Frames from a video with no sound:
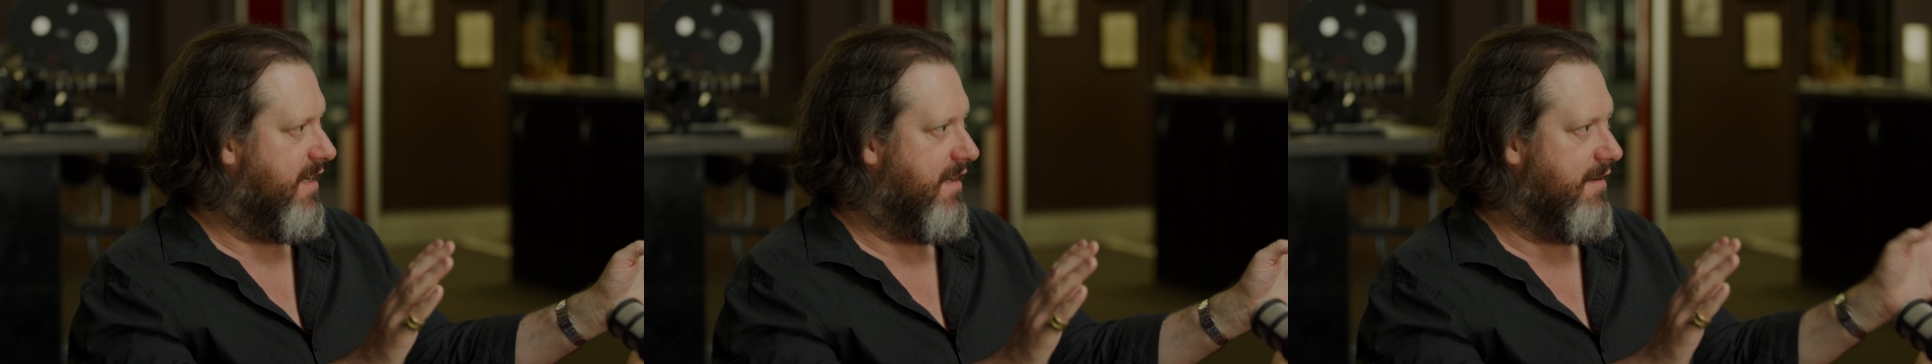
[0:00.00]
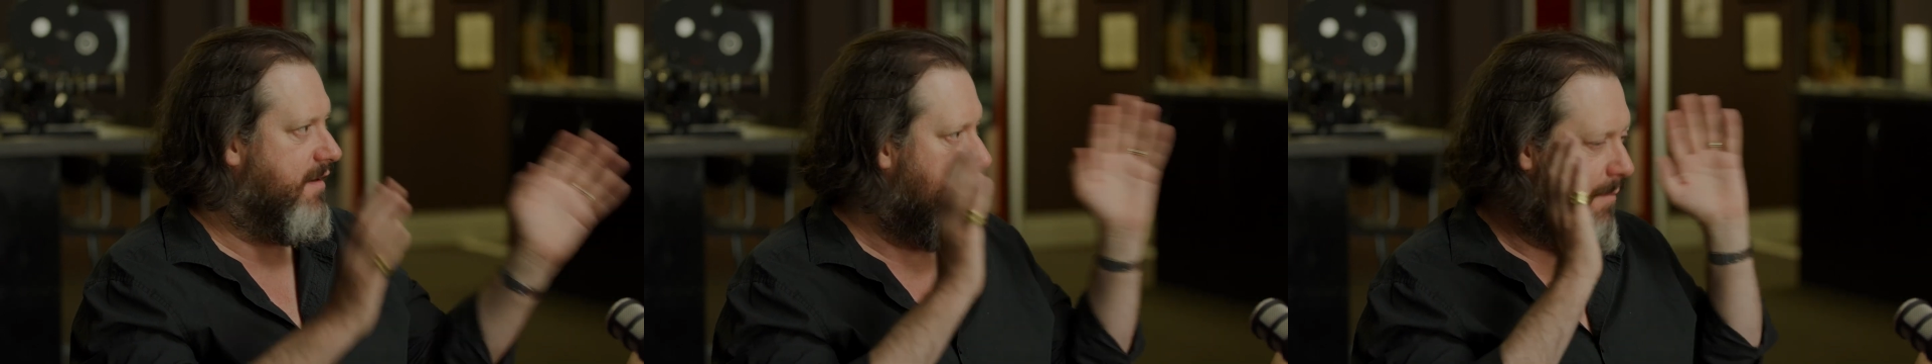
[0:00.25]

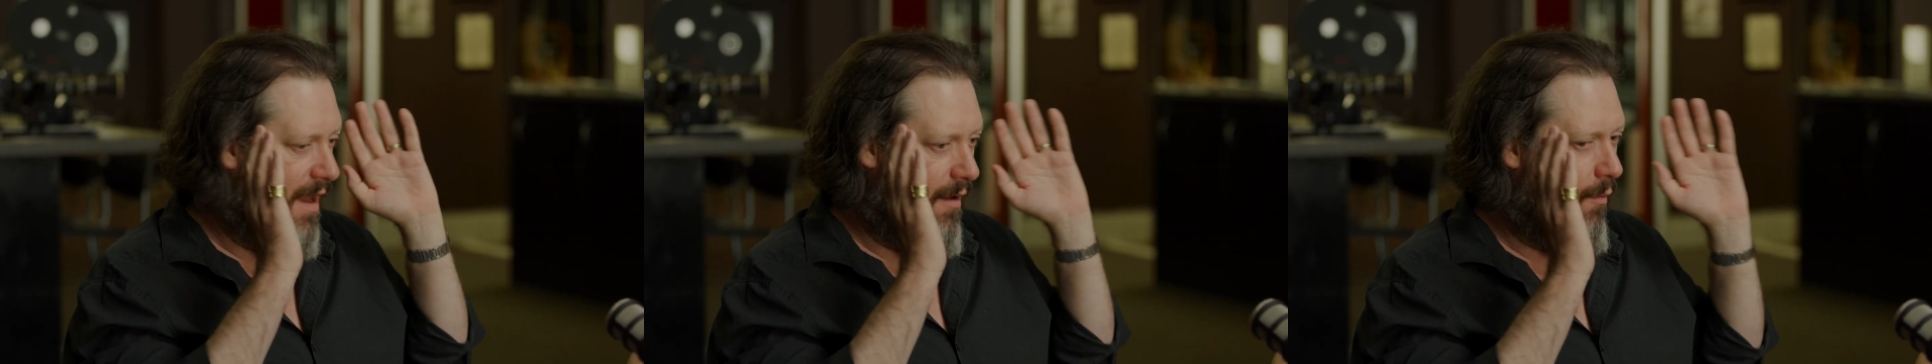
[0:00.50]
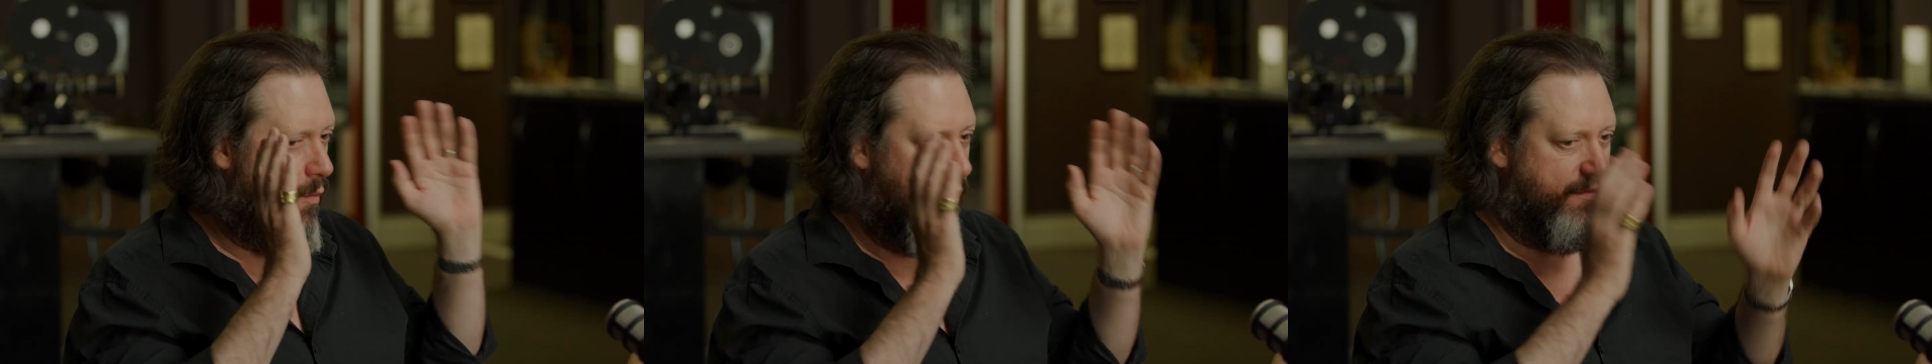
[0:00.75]
and no matter
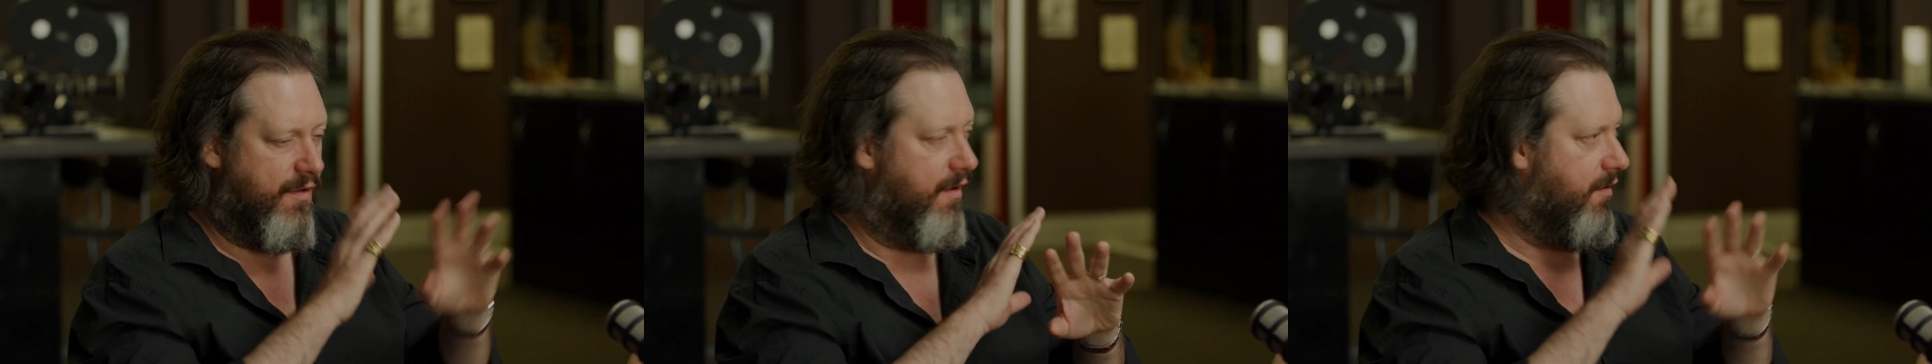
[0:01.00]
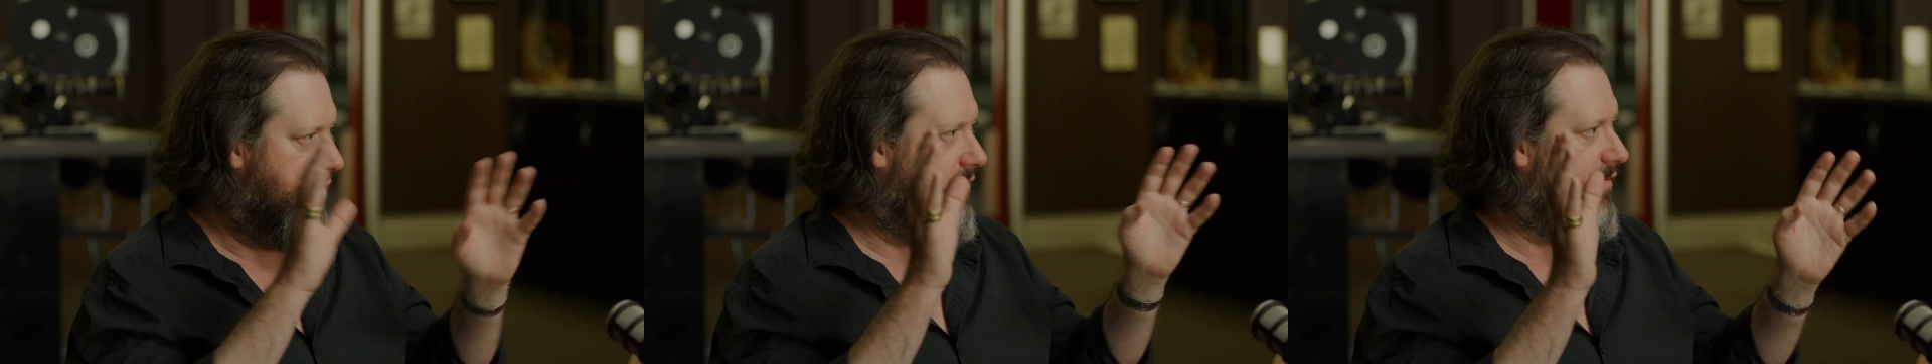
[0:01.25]
what's going
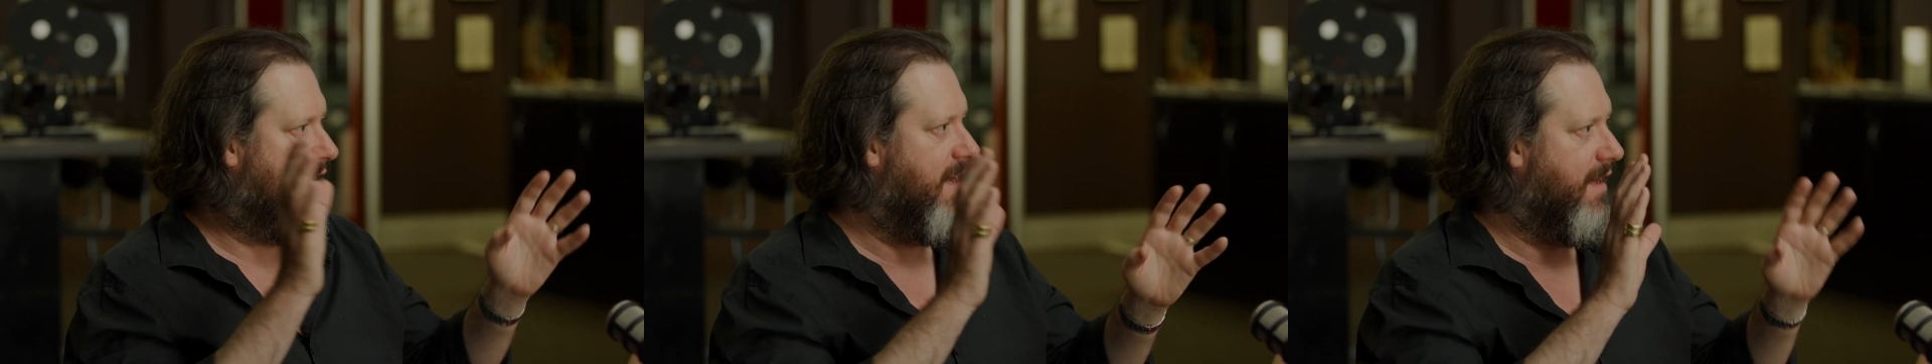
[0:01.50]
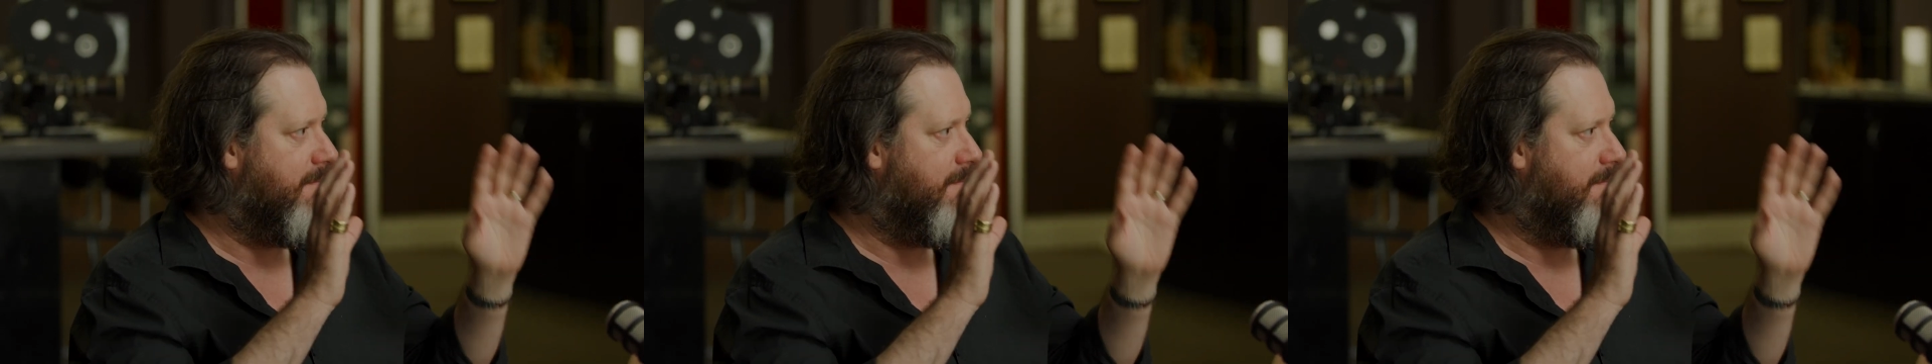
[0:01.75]
on in the frame,